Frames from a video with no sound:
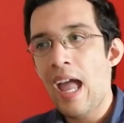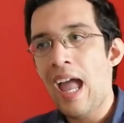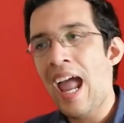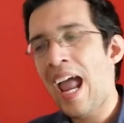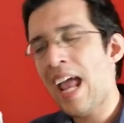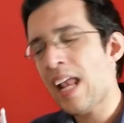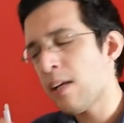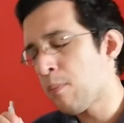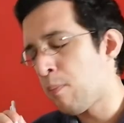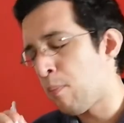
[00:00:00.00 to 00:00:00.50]

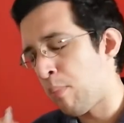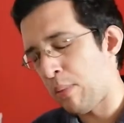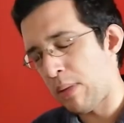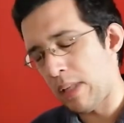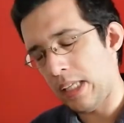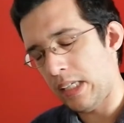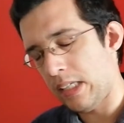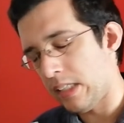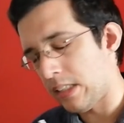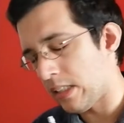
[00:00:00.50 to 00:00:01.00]
And
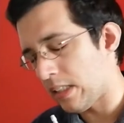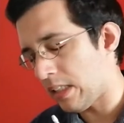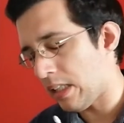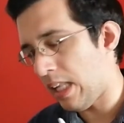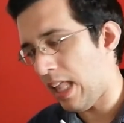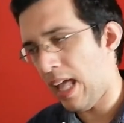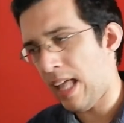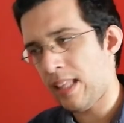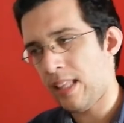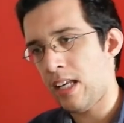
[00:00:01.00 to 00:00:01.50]
please
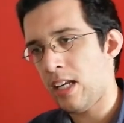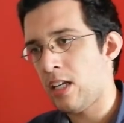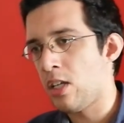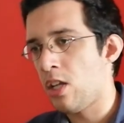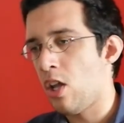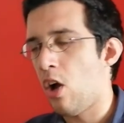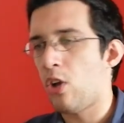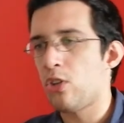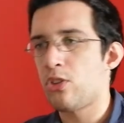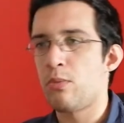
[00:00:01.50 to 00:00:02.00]
let it
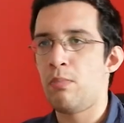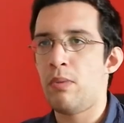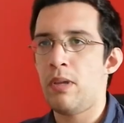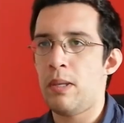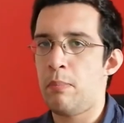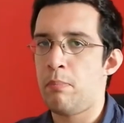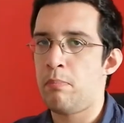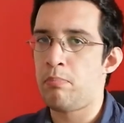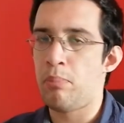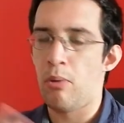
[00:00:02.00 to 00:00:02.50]
not
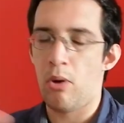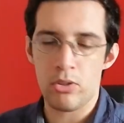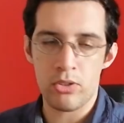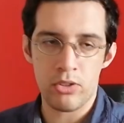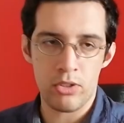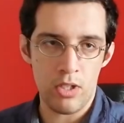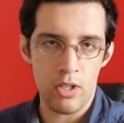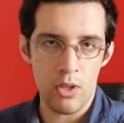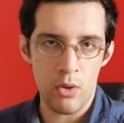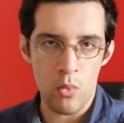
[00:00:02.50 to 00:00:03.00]
be
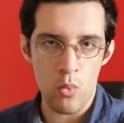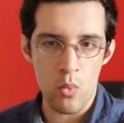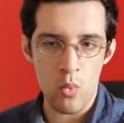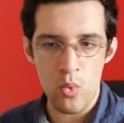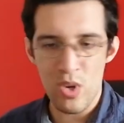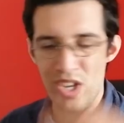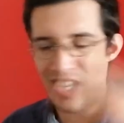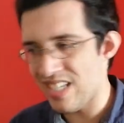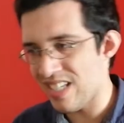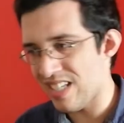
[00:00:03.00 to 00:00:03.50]
Potter,
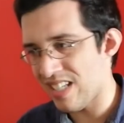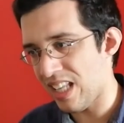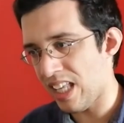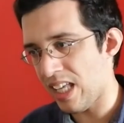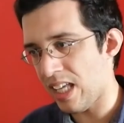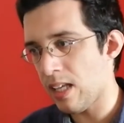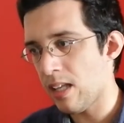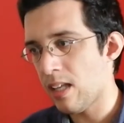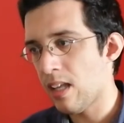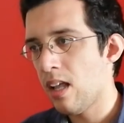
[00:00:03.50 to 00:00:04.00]

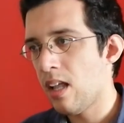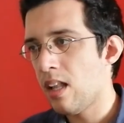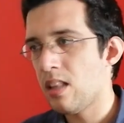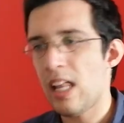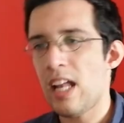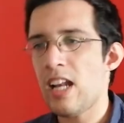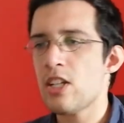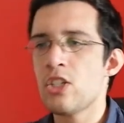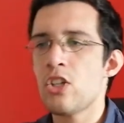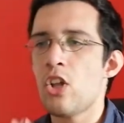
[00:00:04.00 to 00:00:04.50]
Weasley.
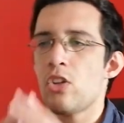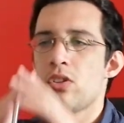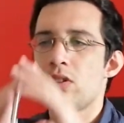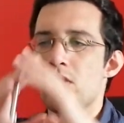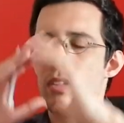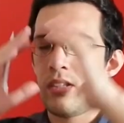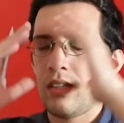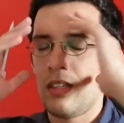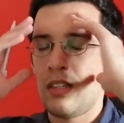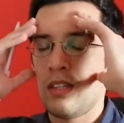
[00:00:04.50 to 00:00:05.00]
Let us not
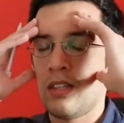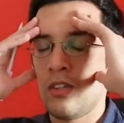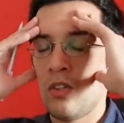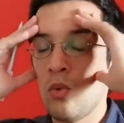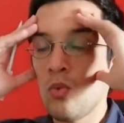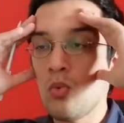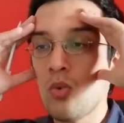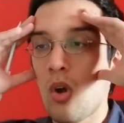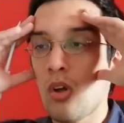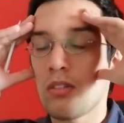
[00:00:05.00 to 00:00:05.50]

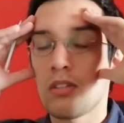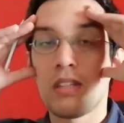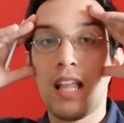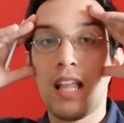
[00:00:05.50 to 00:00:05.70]
do not